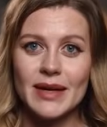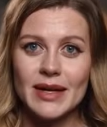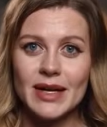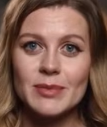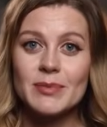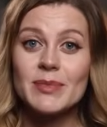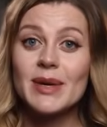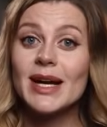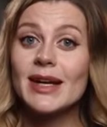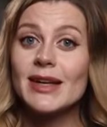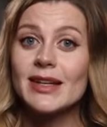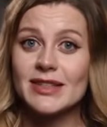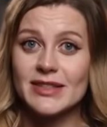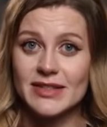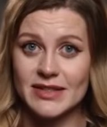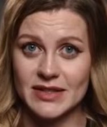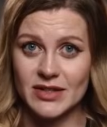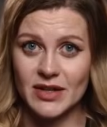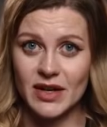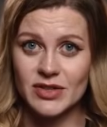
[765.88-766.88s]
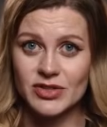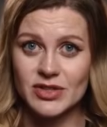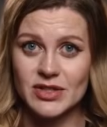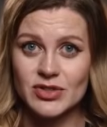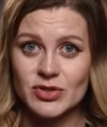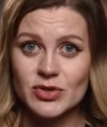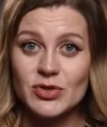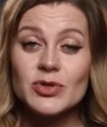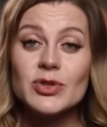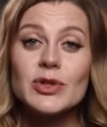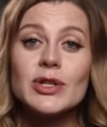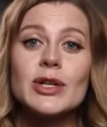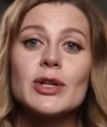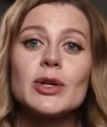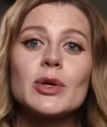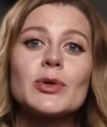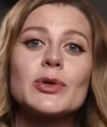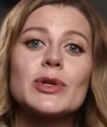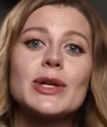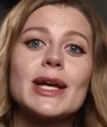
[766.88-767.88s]
In practice, the logic usually
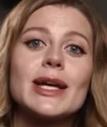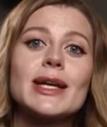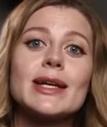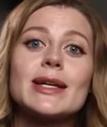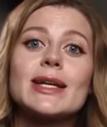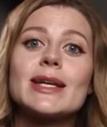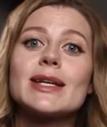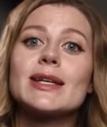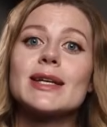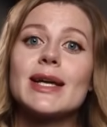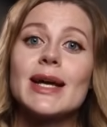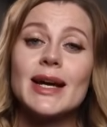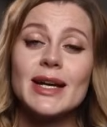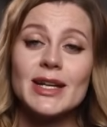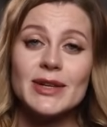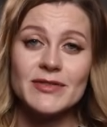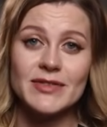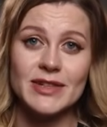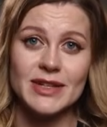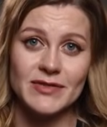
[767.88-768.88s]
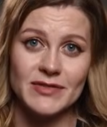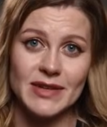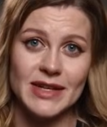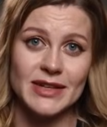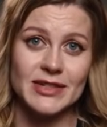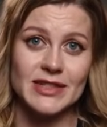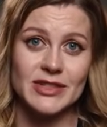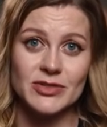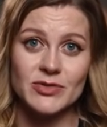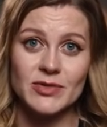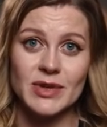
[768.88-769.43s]
goes like this. If the event is